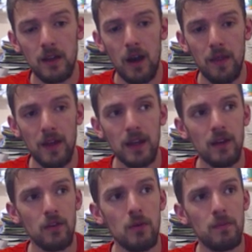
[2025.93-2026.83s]
I think
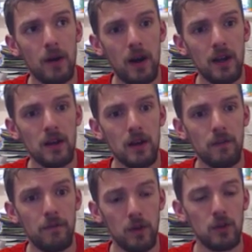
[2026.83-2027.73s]
if you buy a
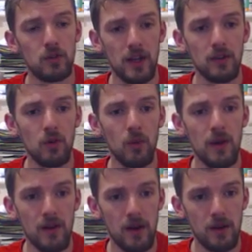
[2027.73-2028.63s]
full Dreadnought
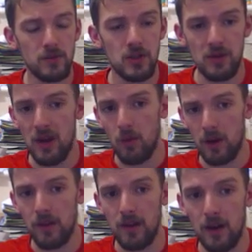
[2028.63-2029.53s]
with arms, you get
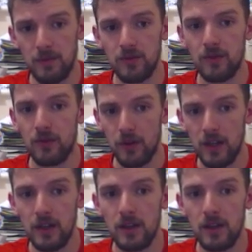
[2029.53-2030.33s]
one of the arms for free,